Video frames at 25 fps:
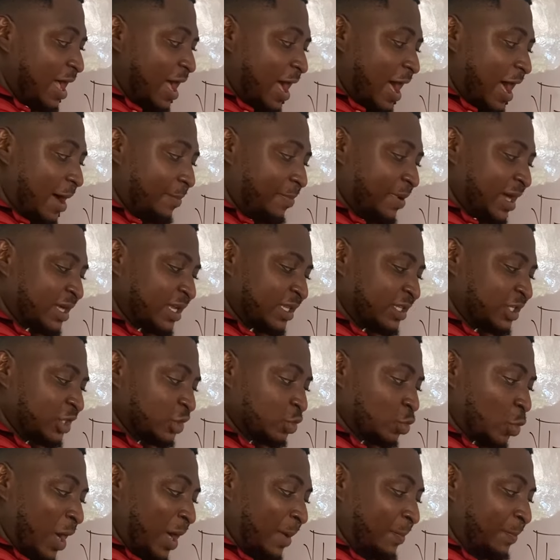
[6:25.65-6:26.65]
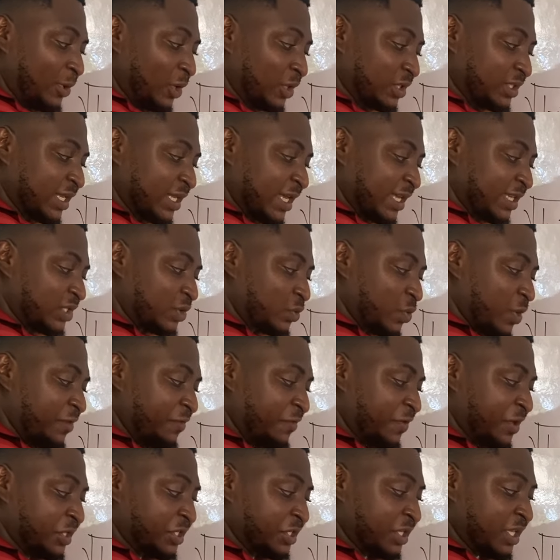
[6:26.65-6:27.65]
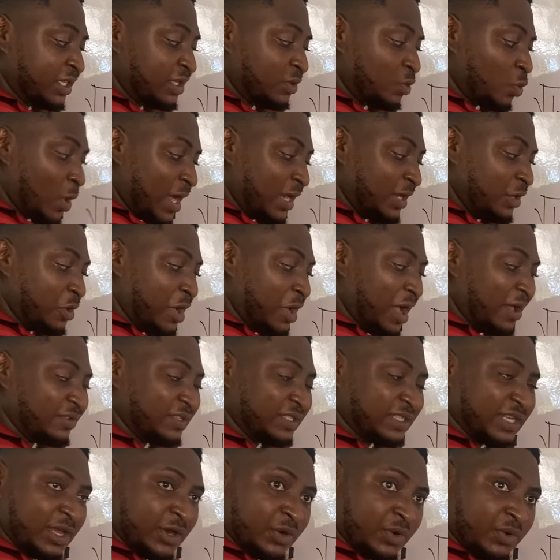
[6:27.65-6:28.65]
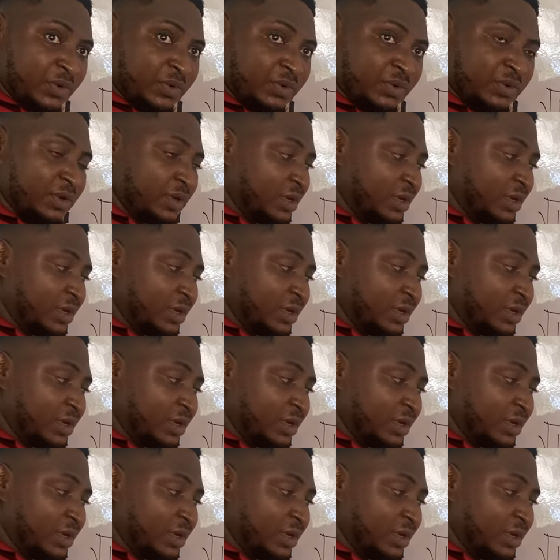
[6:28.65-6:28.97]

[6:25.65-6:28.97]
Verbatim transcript: Our bracket is 1 plus x squared. Differentiate 1, you have 0.